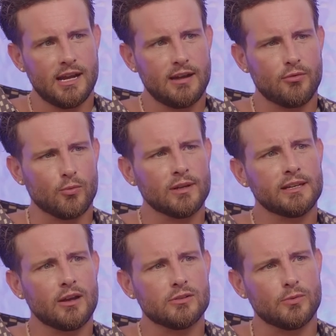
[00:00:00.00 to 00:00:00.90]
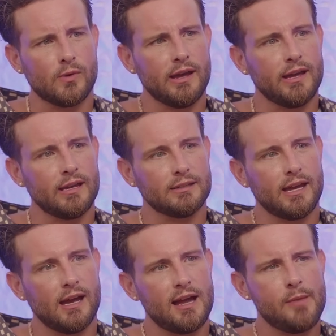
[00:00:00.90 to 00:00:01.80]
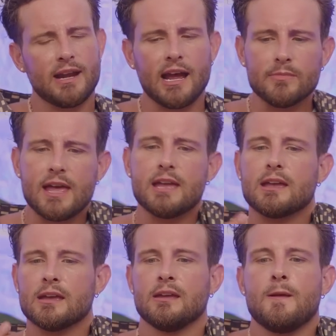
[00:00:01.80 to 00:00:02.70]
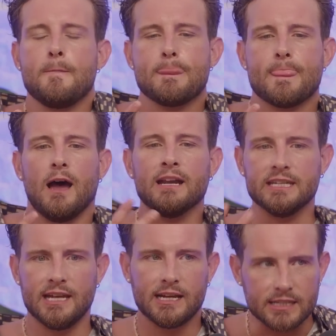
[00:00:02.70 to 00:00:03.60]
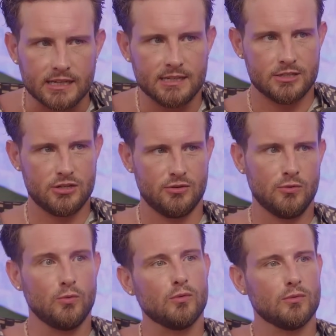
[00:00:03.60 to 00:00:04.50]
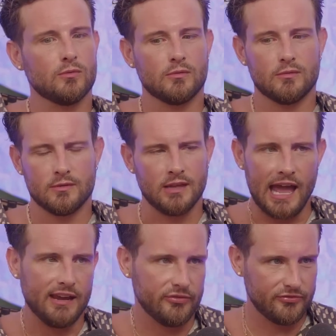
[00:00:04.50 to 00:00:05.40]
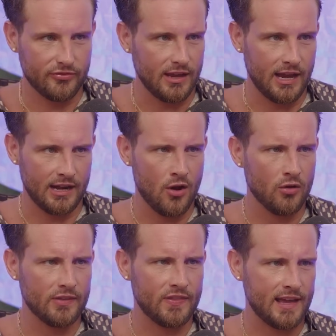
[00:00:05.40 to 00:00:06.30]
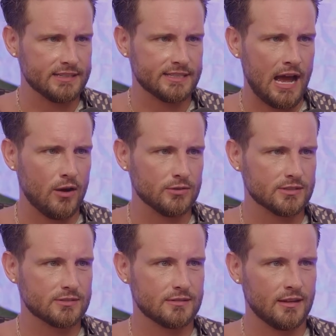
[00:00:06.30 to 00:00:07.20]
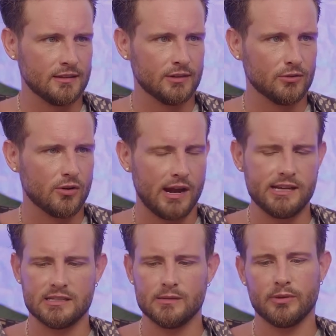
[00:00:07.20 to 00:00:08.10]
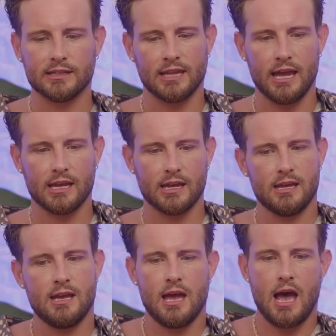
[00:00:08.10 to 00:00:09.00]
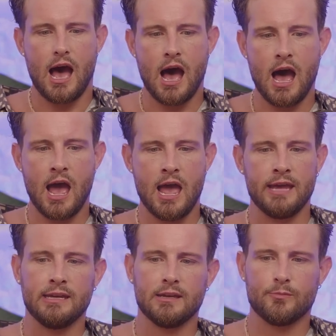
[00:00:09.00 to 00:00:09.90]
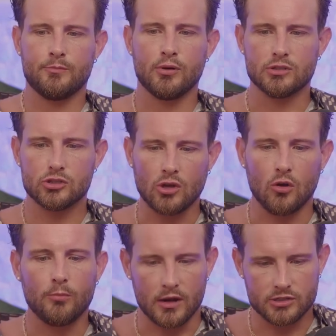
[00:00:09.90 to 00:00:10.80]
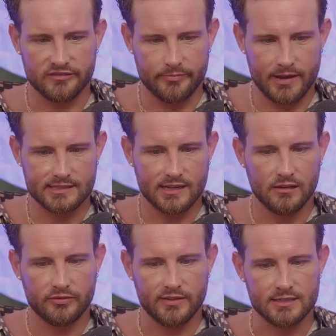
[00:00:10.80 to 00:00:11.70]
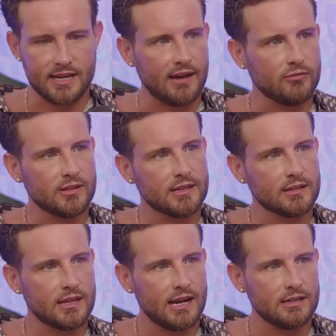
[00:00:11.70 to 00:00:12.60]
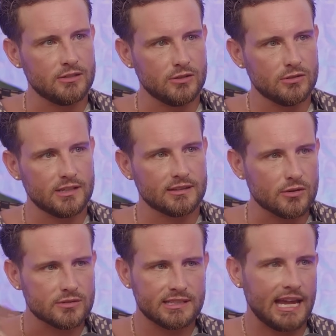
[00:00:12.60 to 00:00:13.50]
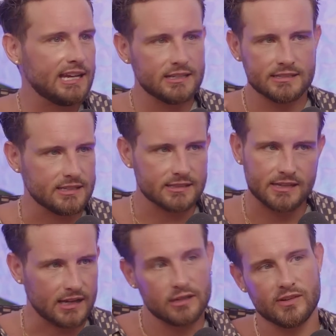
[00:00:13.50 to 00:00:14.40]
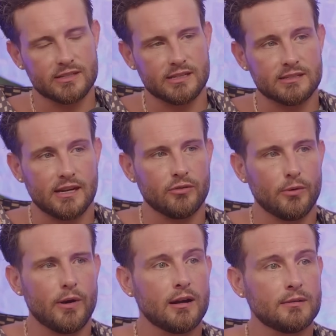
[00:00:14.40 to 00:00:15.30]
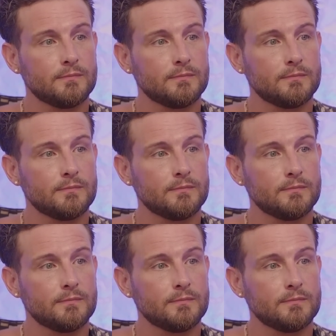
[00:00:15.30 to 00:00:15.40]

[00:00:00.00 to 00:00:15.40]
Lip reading: Never really goes away. Yeah. I mean, I'm like addicted to life. I know that sounds a little crazy, but like I put so much of myself into everything that I do that those tendencies kind of exist everywhere.